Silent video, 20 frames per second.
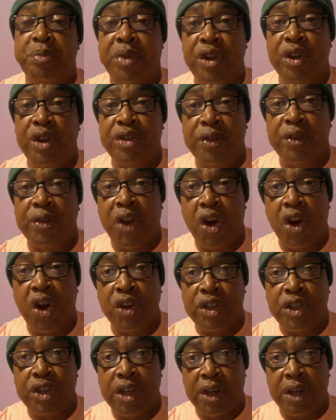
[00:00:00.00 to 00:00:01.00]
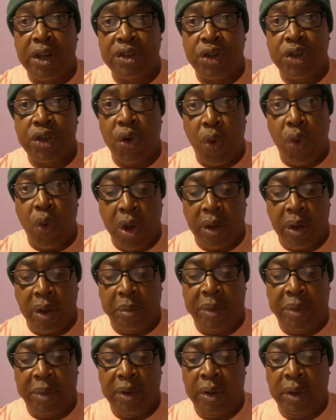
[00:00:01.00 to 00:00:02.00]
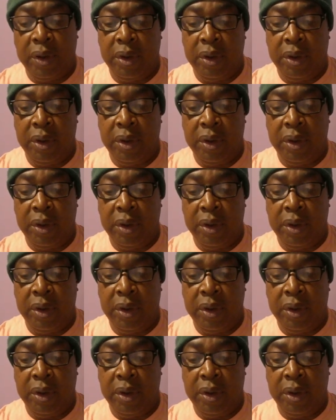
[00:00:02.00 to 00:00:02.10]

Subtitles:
price of car tax go up.